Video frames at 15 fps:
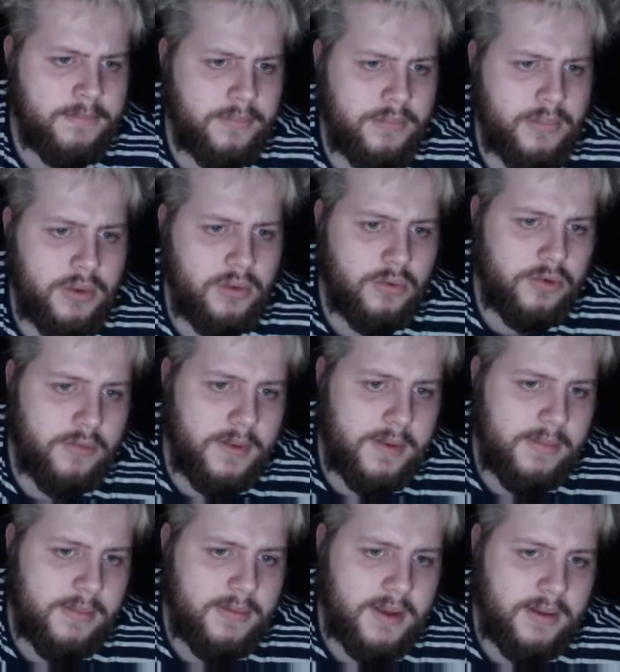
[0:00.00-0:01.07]
You also be able
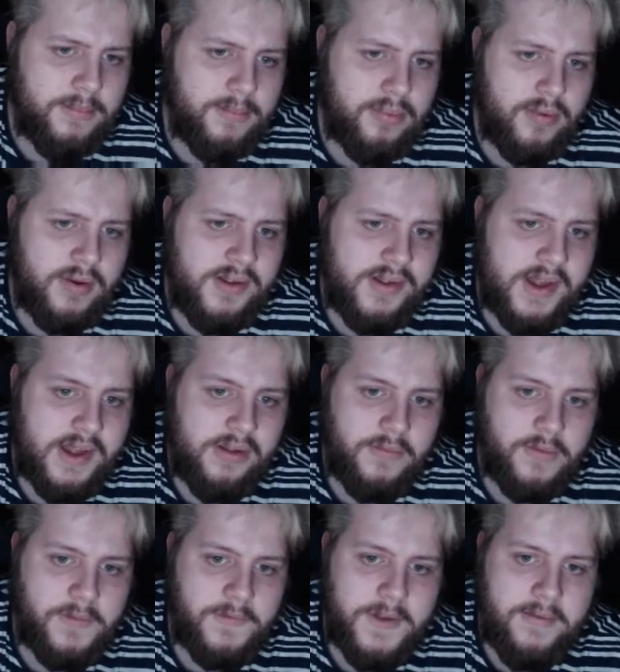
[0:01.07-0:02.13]
to make presets of
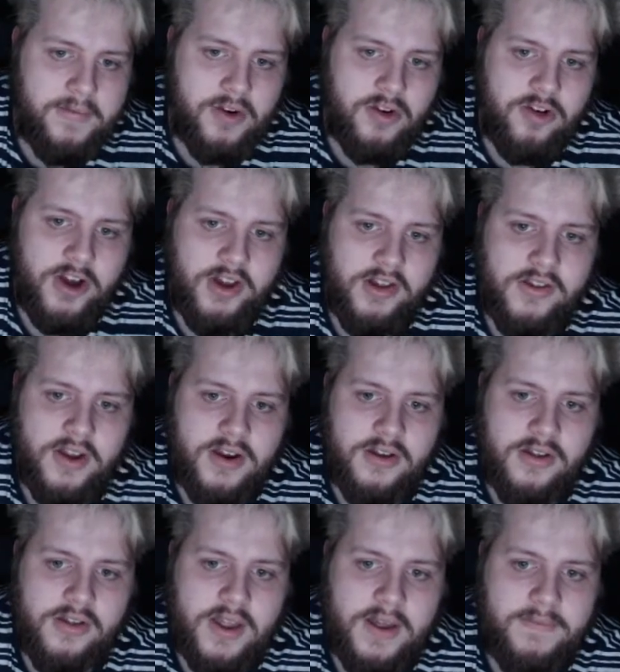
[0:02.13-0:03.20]
your favourite training
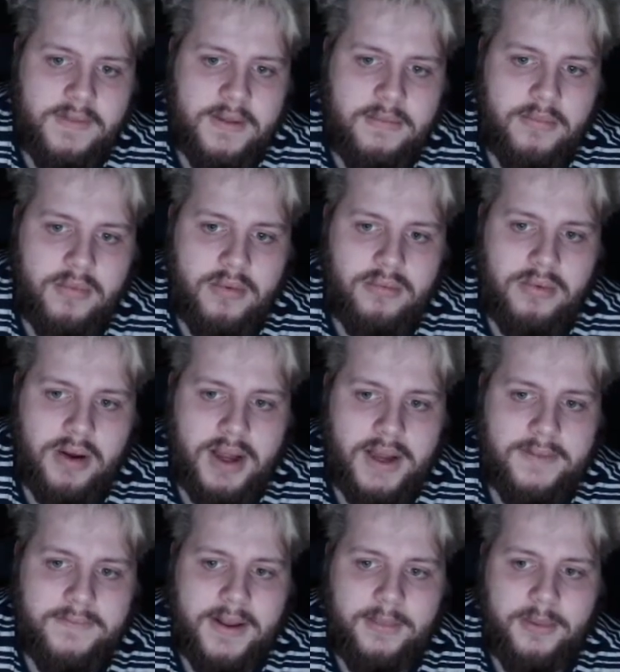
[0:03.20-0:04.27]
sessions to have them readily
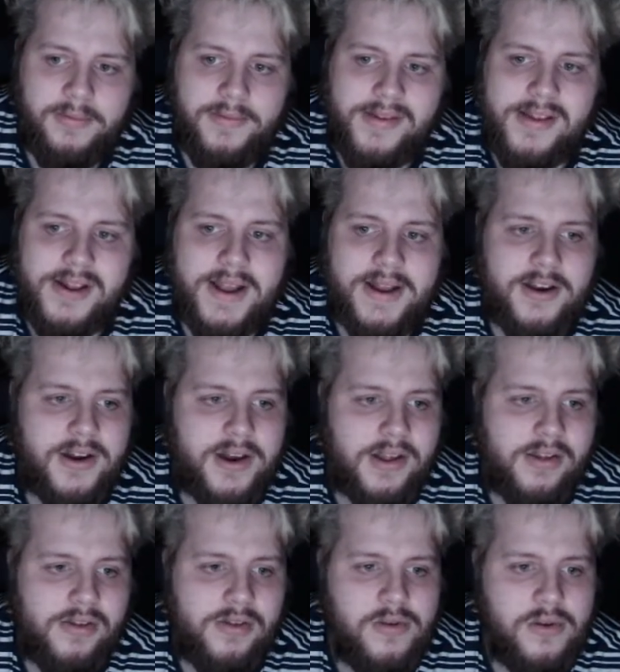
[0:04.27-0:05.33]
available for selection as
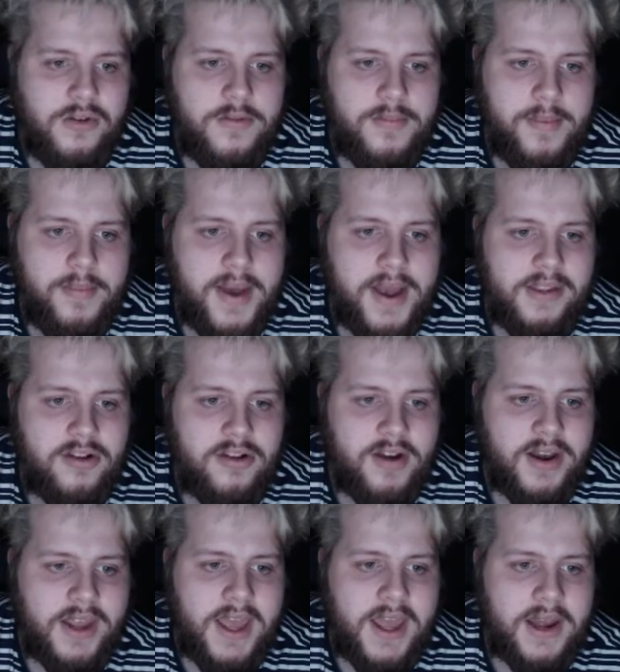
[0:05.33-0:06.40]
soon as you prepare to train
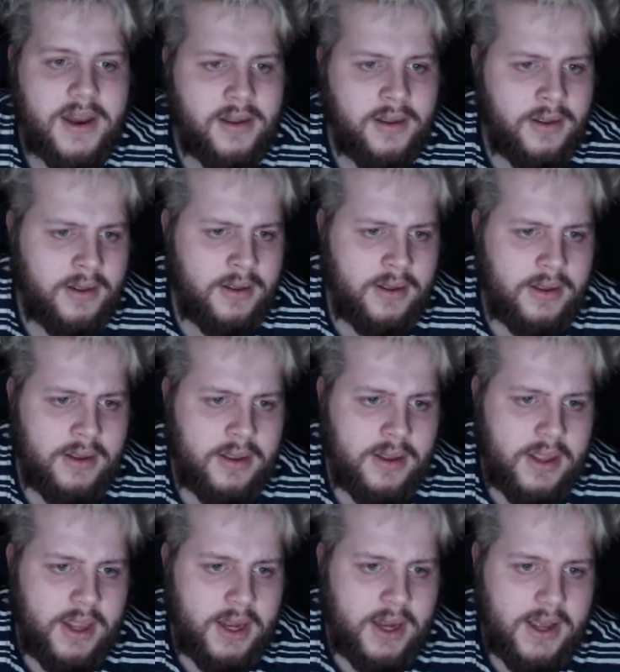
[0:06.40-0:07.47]
again.
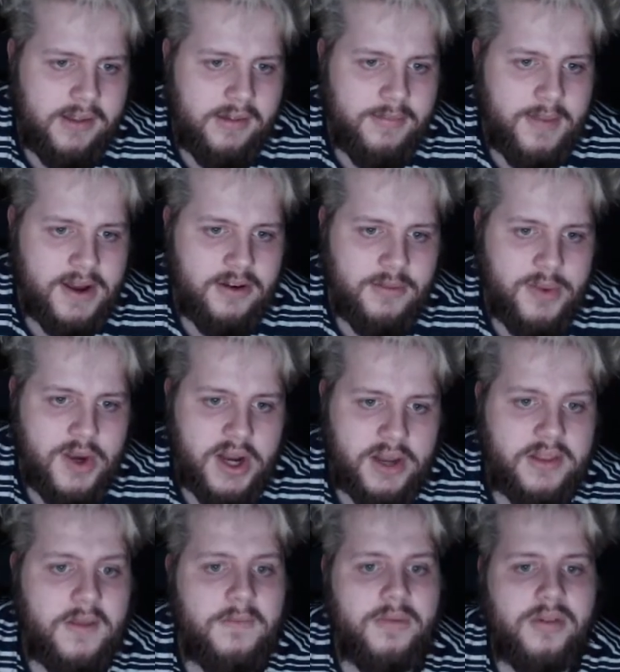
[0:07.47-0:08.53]
Enhanced match
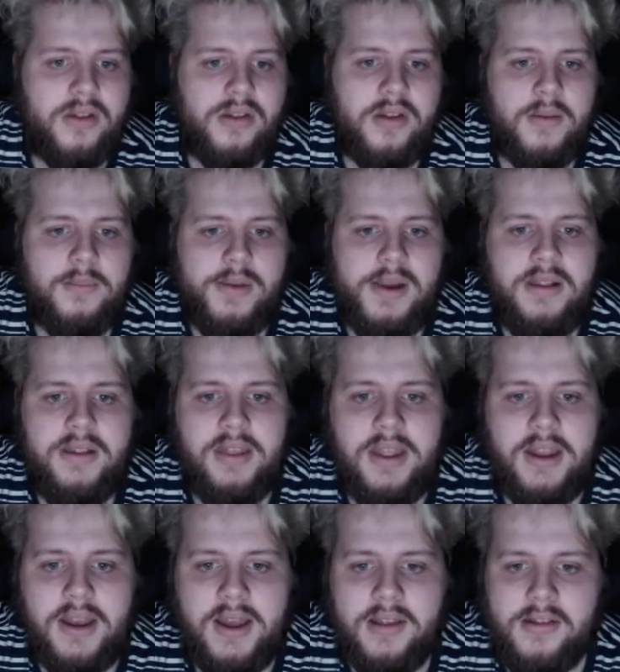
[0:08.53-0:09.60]
objectives. Completing the
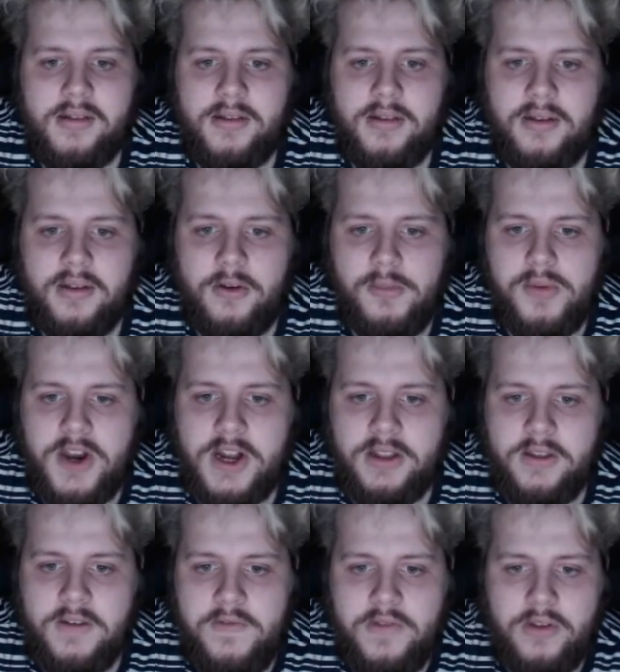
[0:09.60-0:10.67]
enhanced
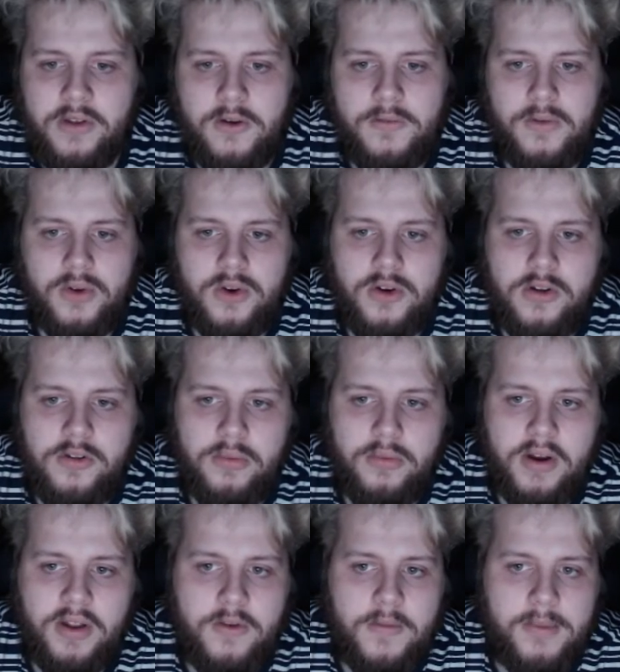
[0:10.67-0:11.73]
objectives of your choice will
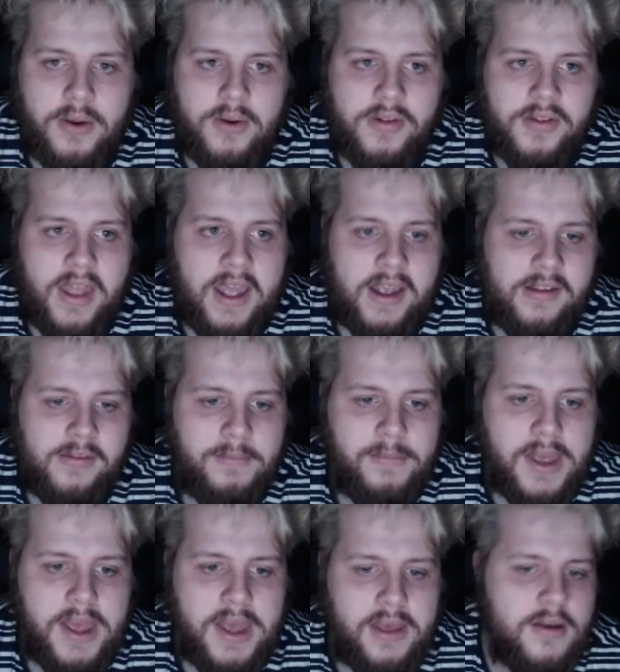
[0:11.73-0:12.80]
grant you a bonus to
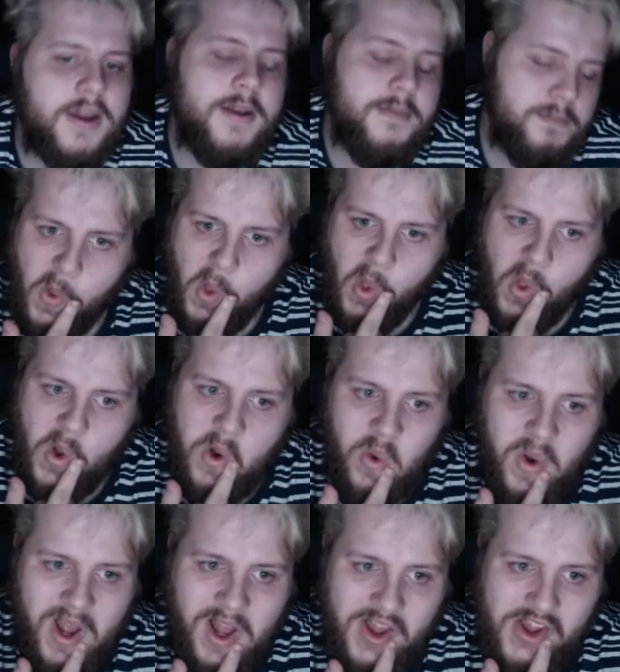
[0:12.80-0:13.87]
XP. Okay, little
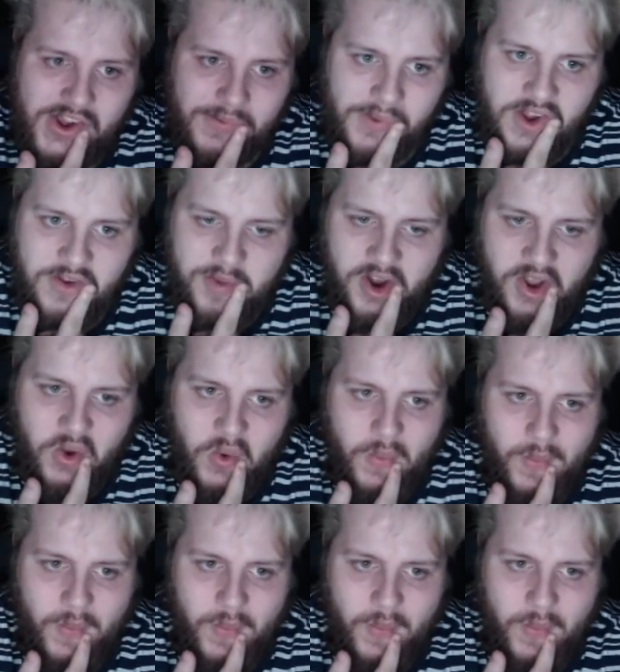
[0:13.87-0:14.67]
cutscene, that's pretty cool.